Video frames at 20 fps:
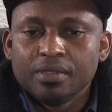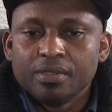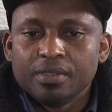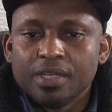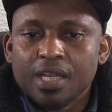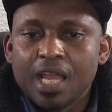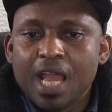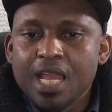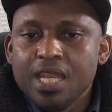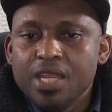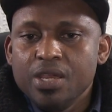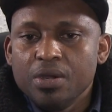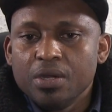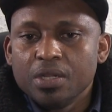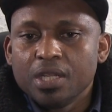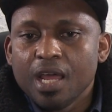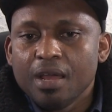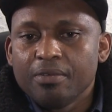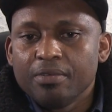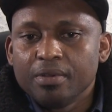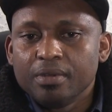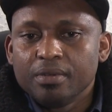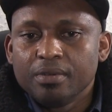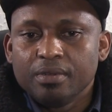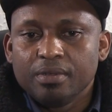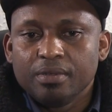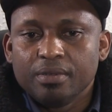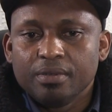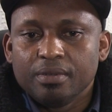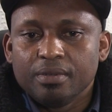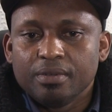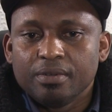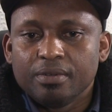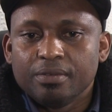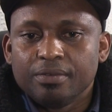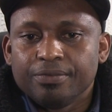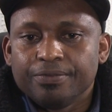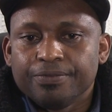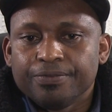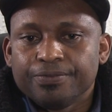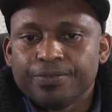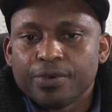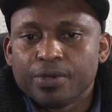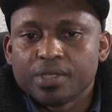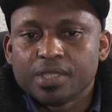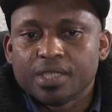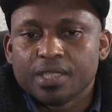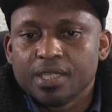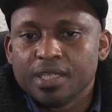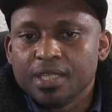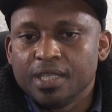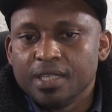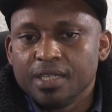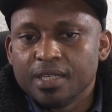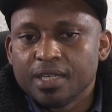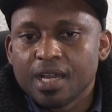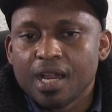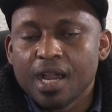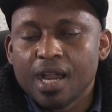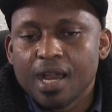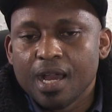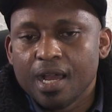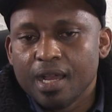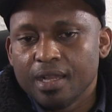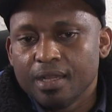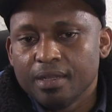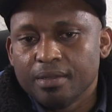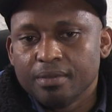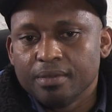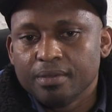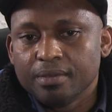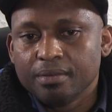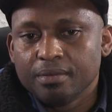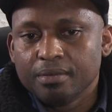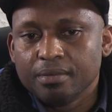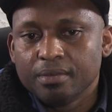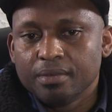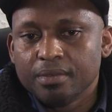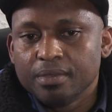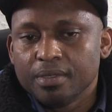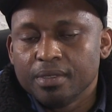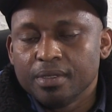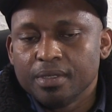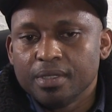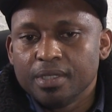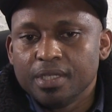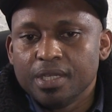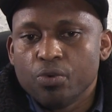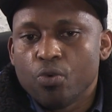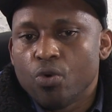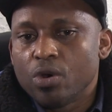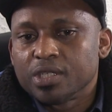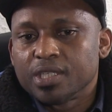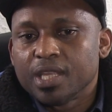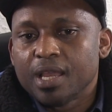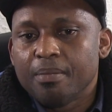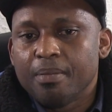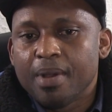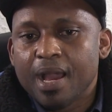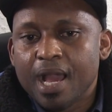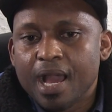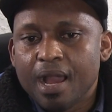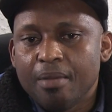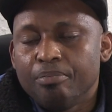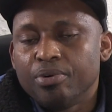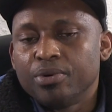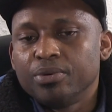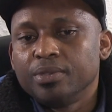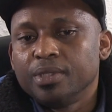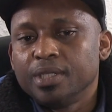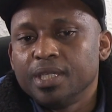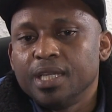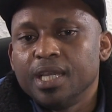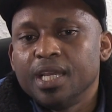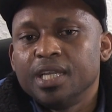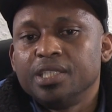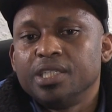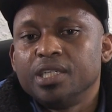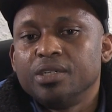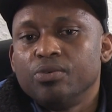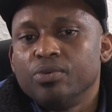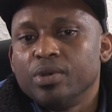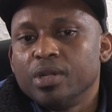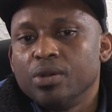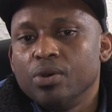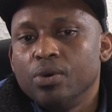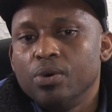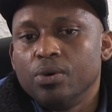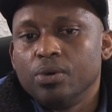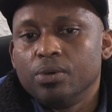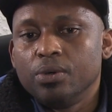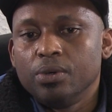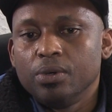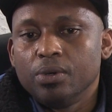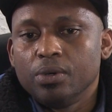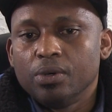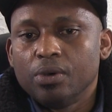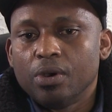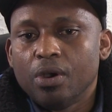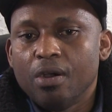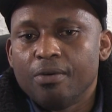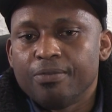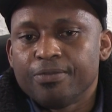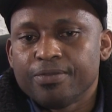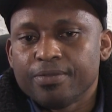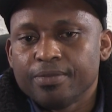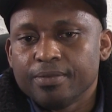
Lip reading: Any other fault in the car, the worst that might happen, the engine will go off.